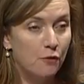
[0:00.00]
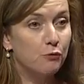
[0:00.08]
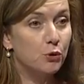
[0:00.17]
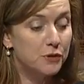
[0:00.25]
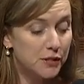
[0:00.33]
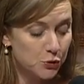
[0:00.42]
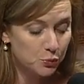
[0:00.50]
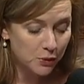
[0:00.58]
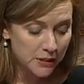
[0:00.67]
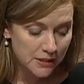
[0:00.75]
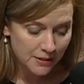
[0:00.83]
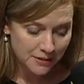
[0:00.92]
For this
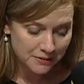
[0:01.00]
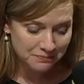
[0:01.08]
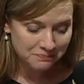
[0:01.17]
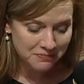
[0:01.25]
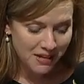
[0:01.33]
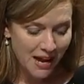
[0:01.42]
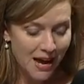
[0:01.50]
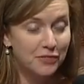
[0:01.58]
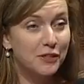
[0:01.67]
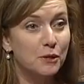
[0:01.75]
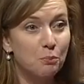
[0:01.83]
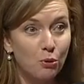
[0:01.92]
reason,
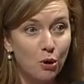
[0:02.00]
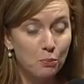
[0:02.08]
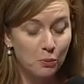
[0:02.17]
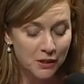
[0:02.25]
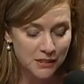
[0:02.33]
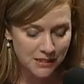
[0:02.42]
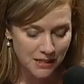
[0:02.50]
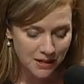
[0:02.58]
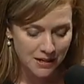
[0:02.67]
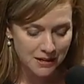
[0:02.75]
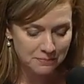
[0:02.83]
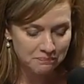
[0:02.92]
at the appropriate
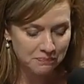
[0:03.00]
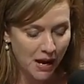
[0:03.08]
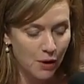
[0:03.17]
time,